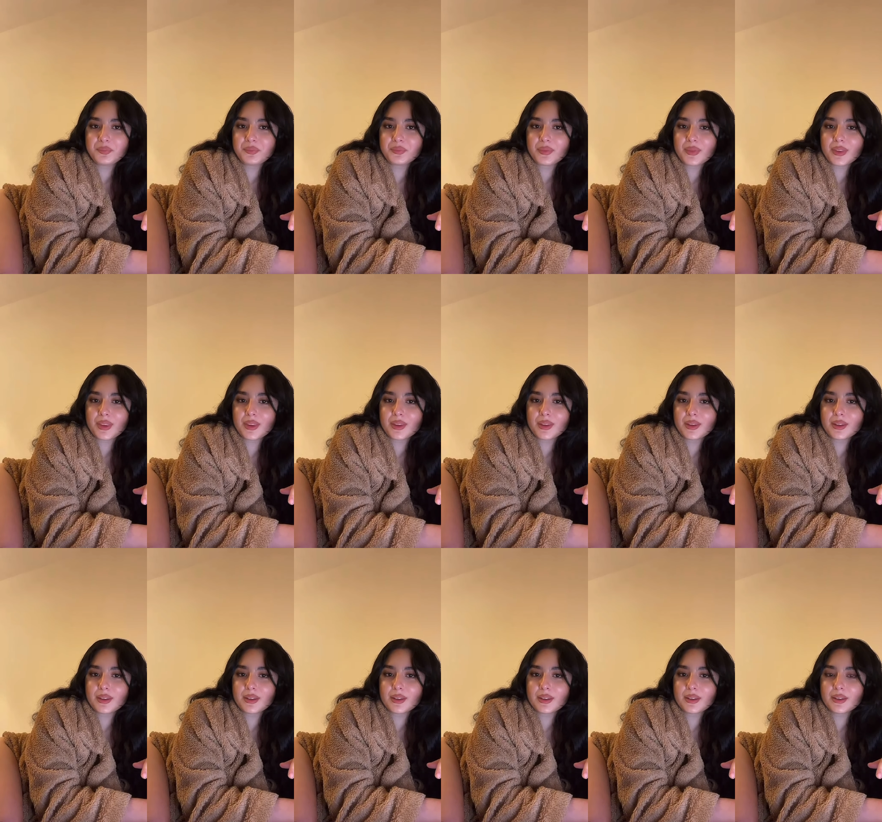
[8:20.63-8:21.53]

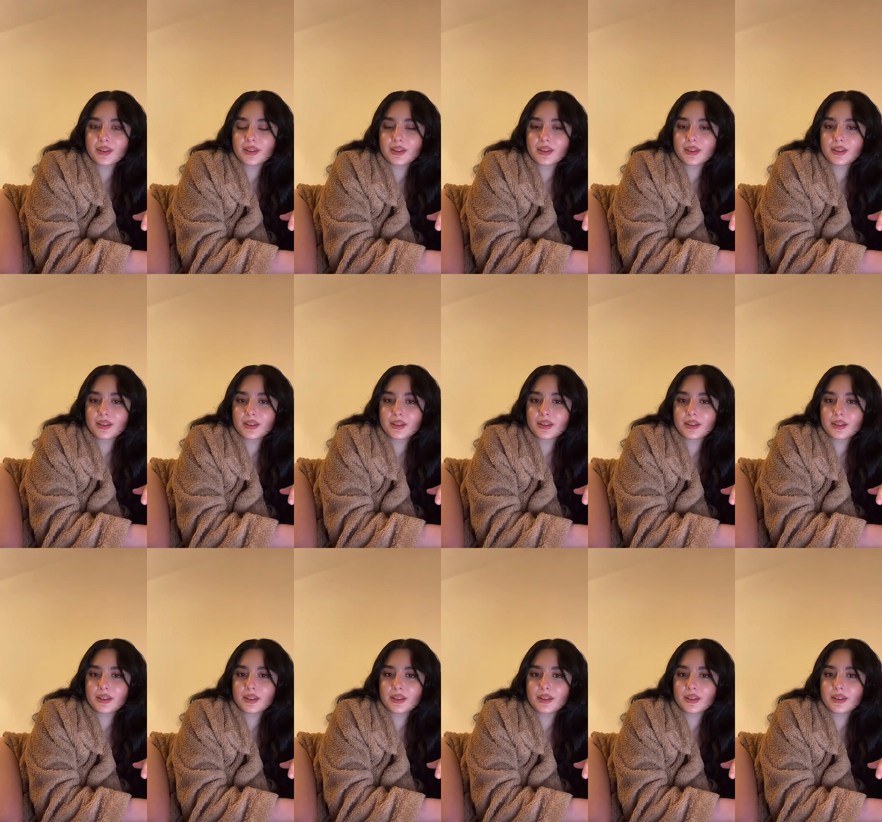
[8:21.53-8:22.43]

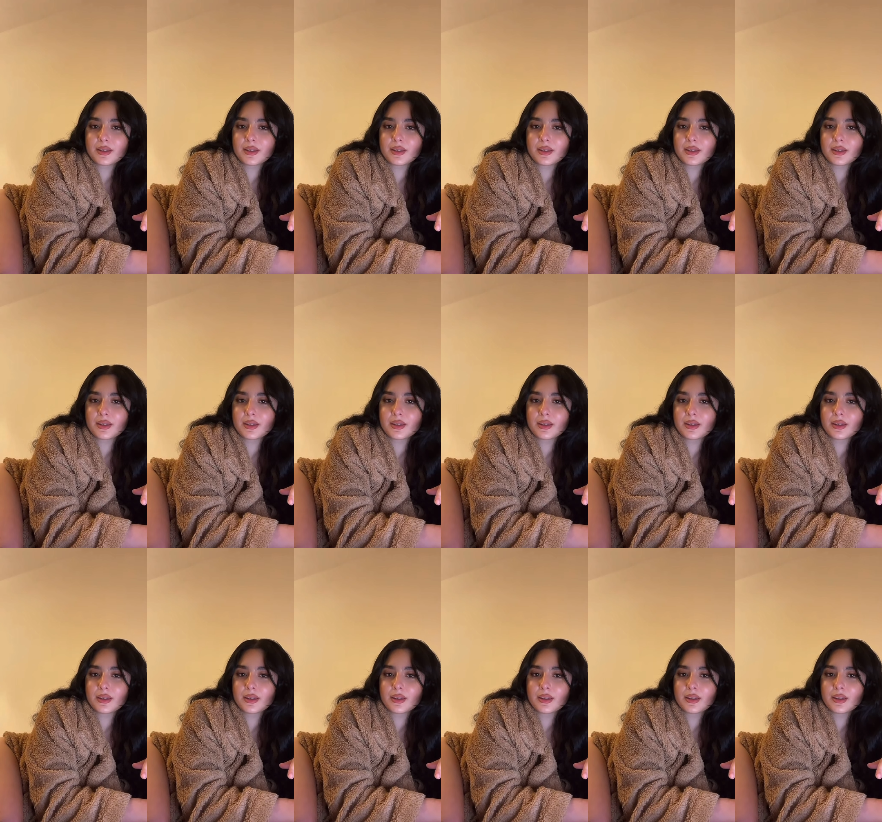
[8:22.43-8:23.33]

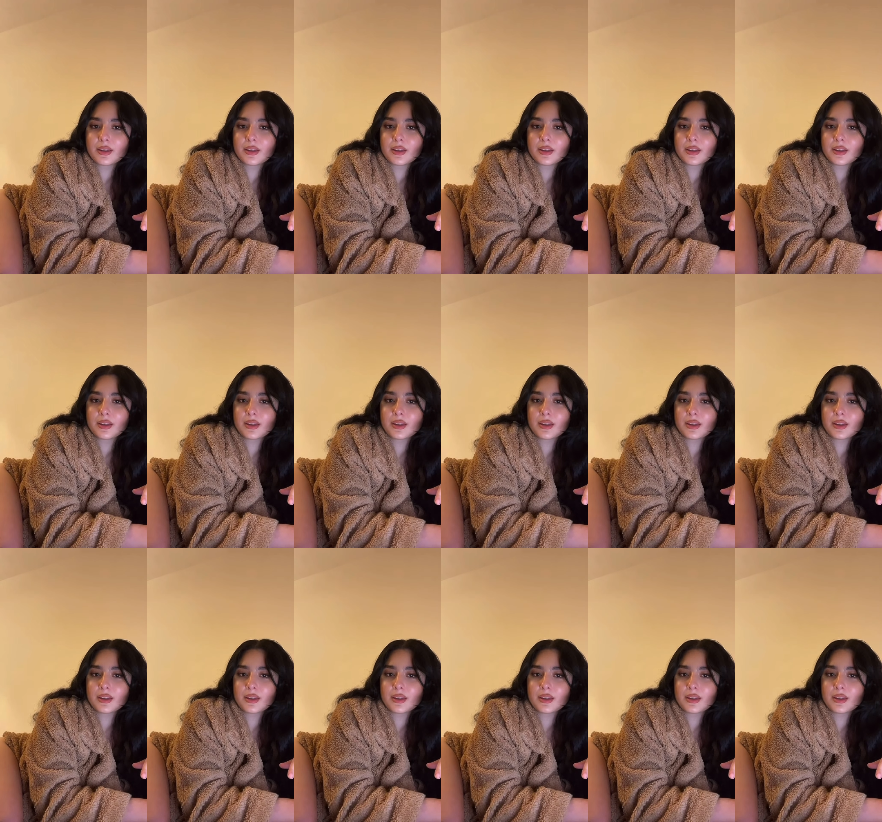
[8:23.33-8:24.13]
Nobody speaks.